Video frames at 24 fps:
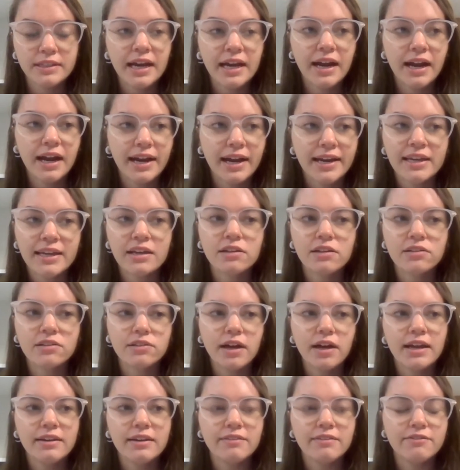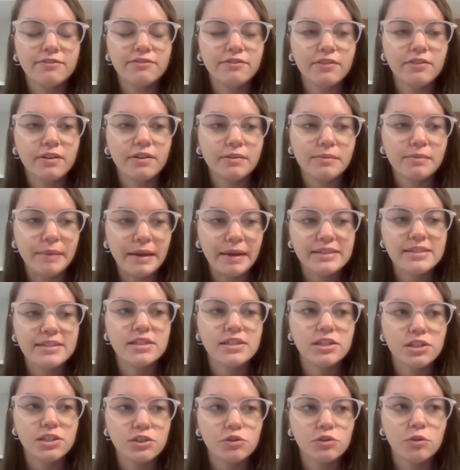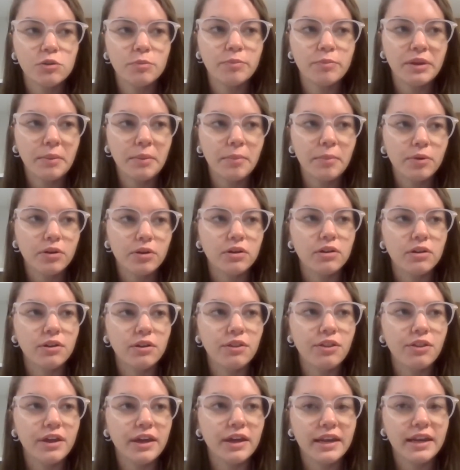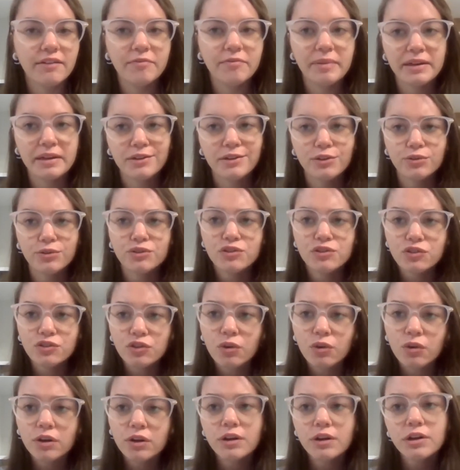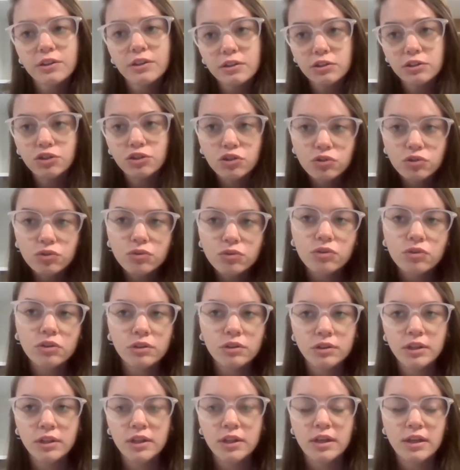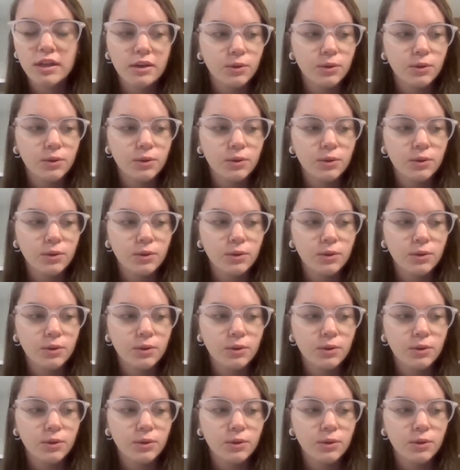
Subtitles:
Yeah, I get a lot of messages from people that have been into a store or their school